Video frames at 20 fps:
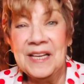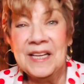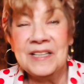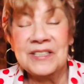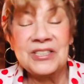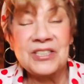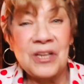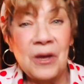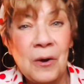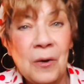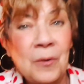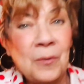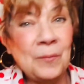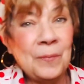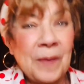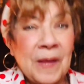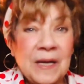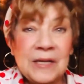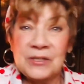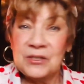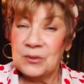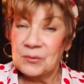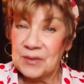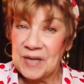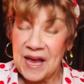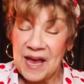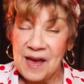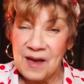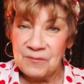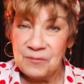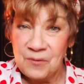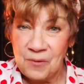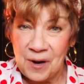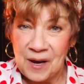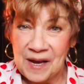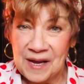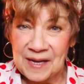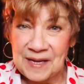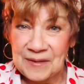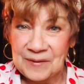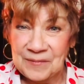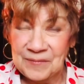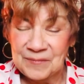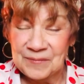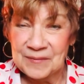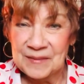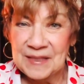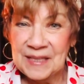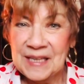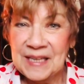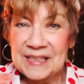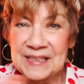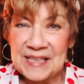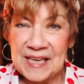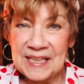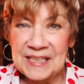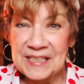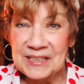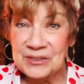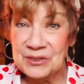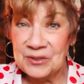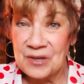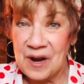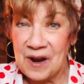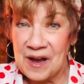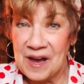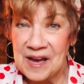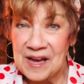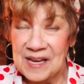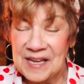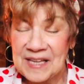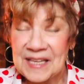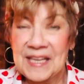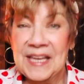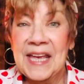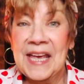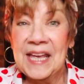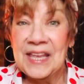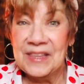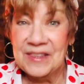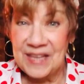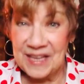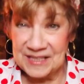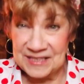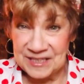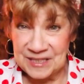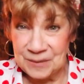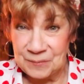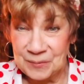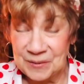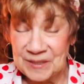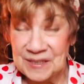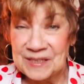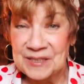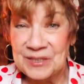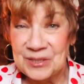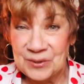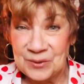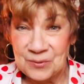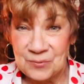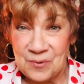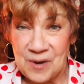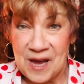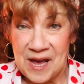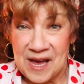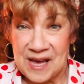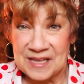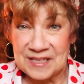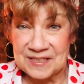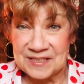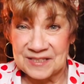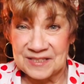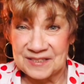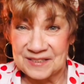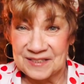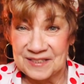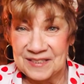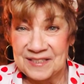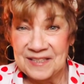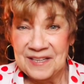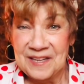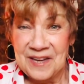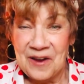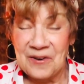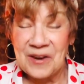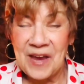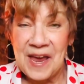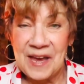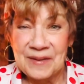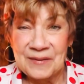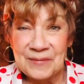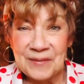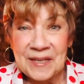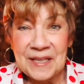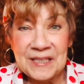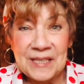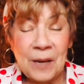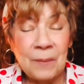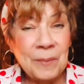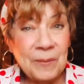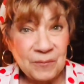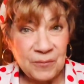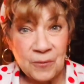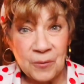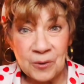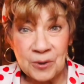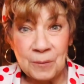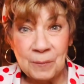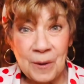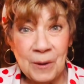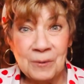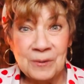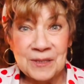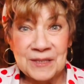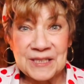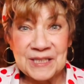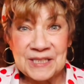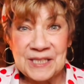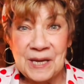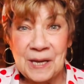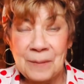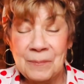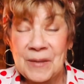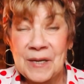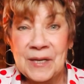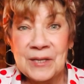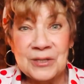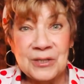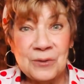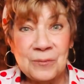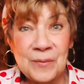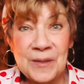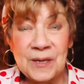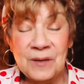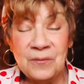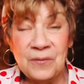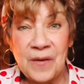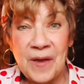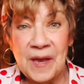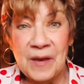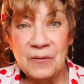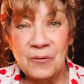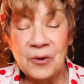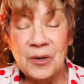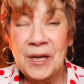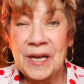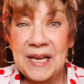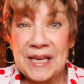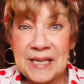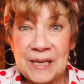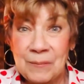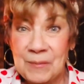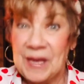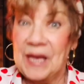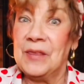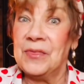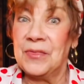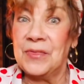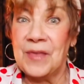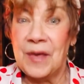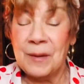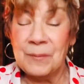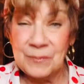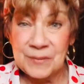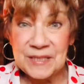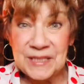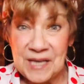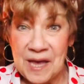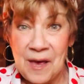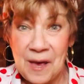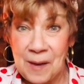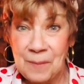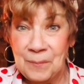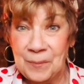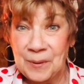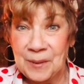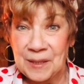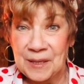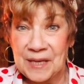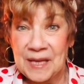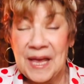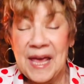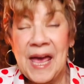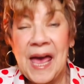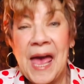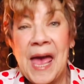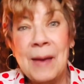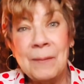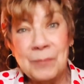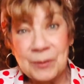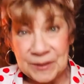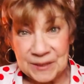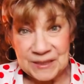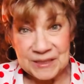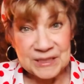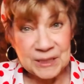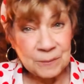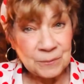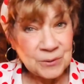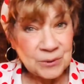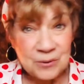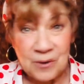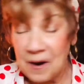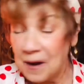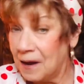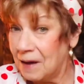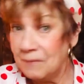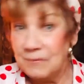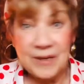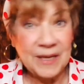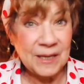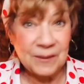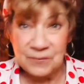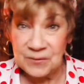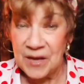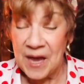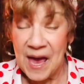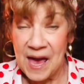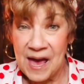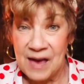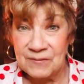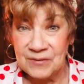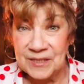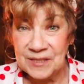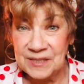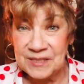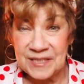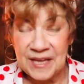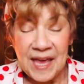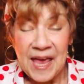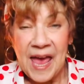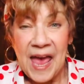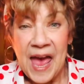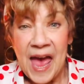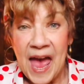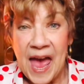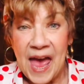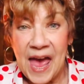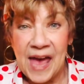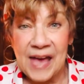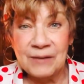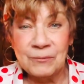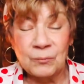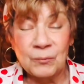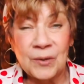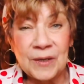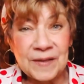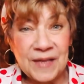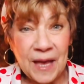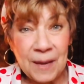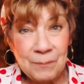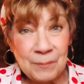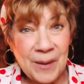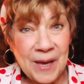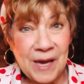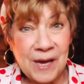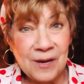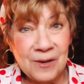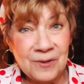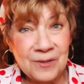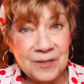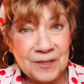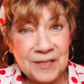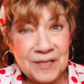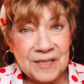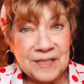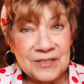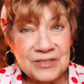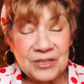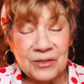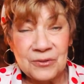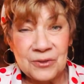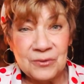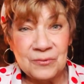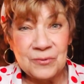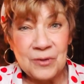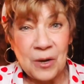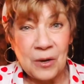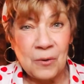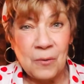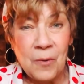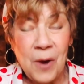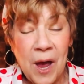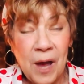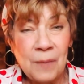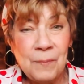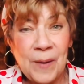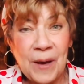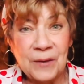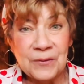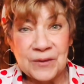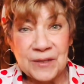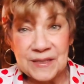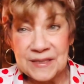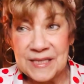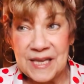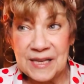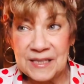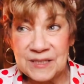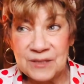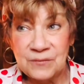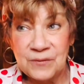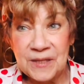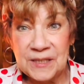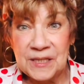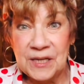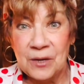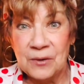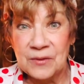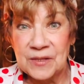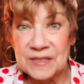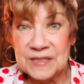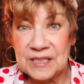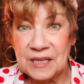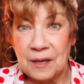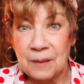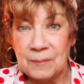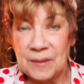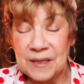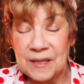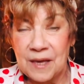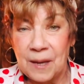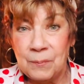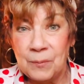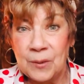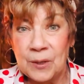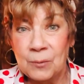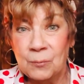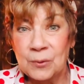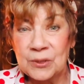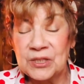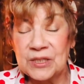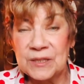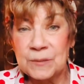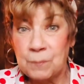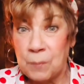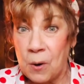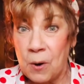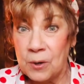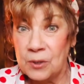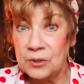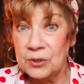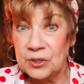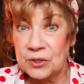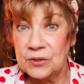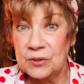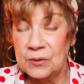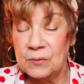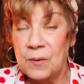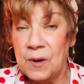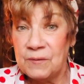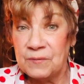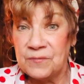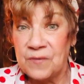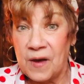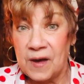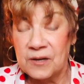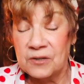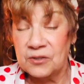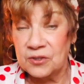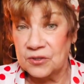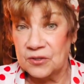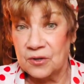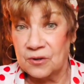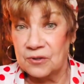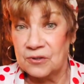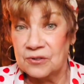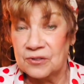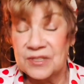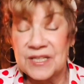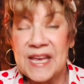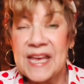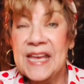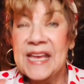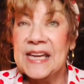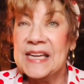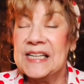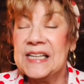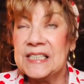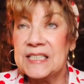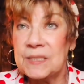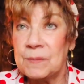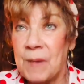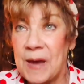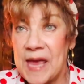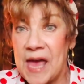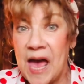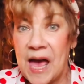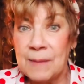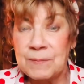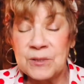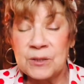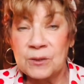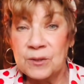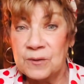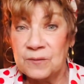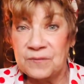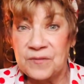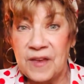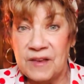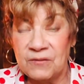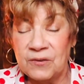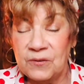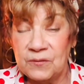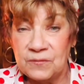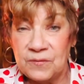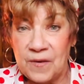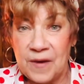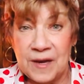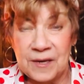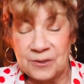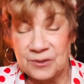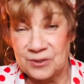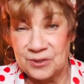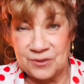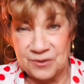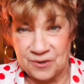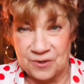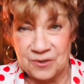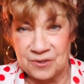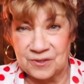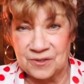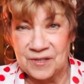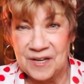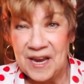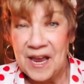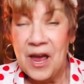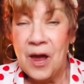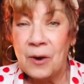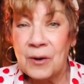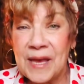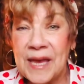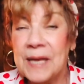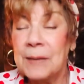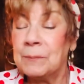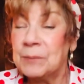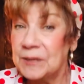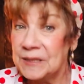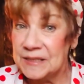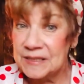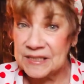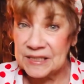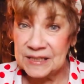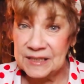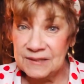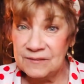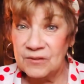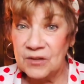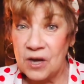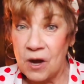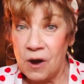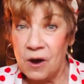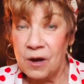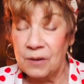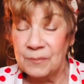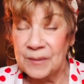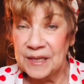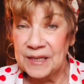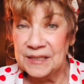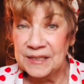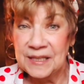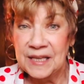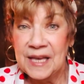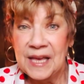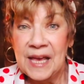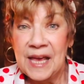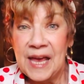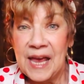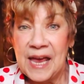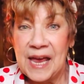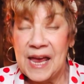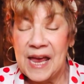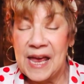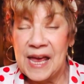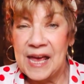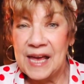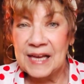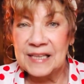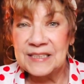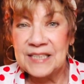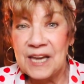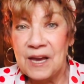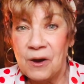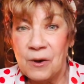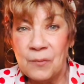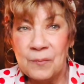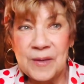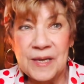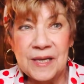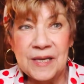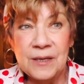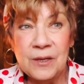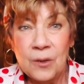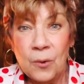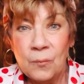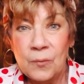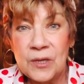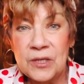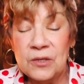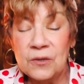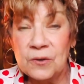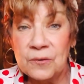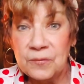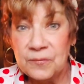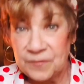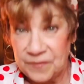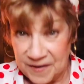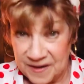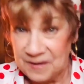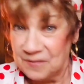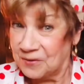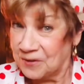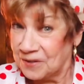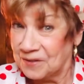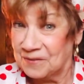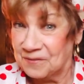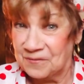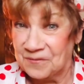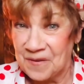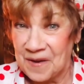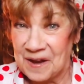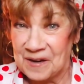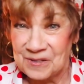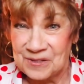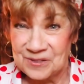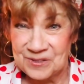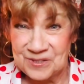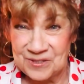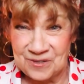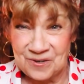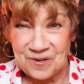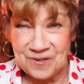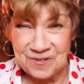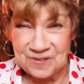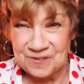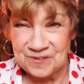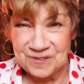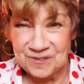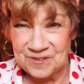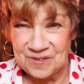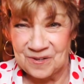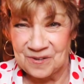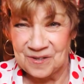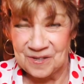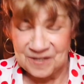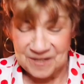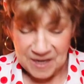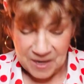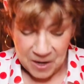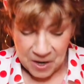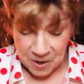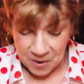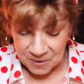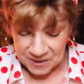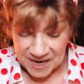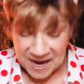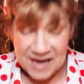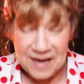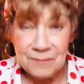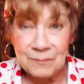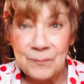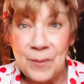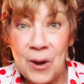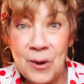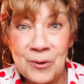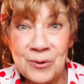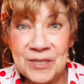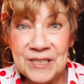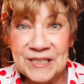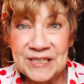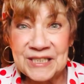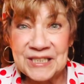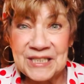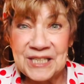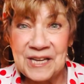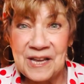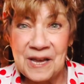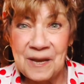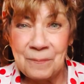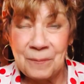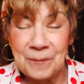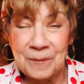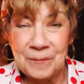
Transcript: So do it halfway, let it dry, then dip it into the wax. Okay, now before the bonus tip, do me a favor, give me a thumbs up, and please subscribe if you haven't, and ring that bell so you know about the next video that's coming up, which is part 2 of fire starters, and it's my absolute favorite fire starter. Okay, and please leave a comment and tell me what your favorite fire starters are. Okay, bonus tip.